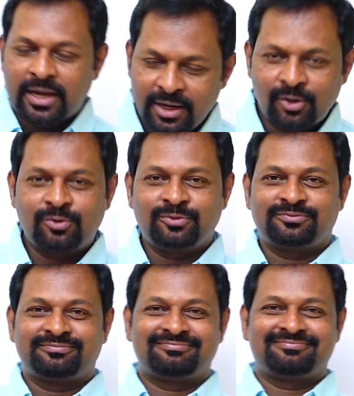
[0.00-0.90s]

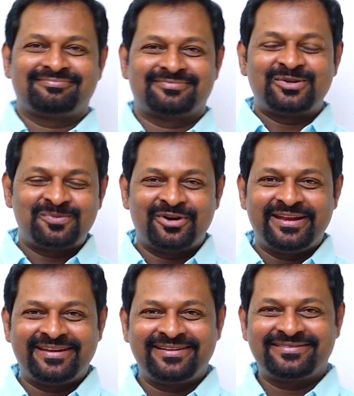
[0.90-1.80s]
Hello, good
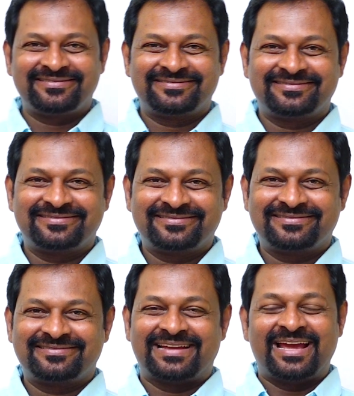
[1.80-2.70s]
morning
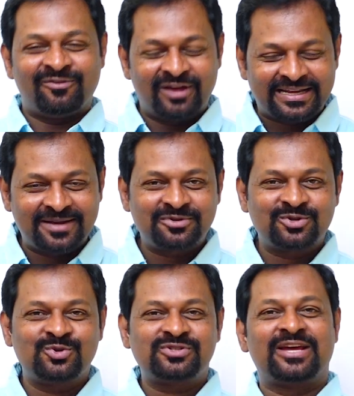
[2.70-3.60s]
and welcome
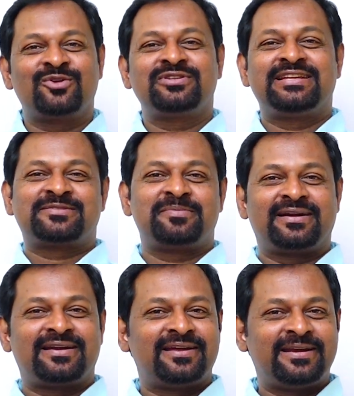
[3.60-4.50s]
to SAROJINI
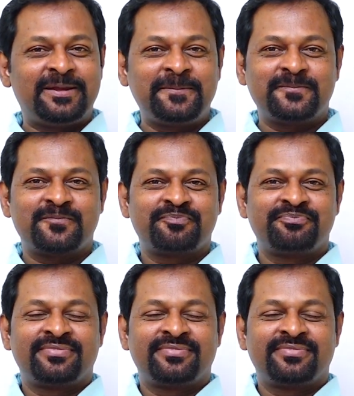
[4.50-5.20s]
Smart Learning.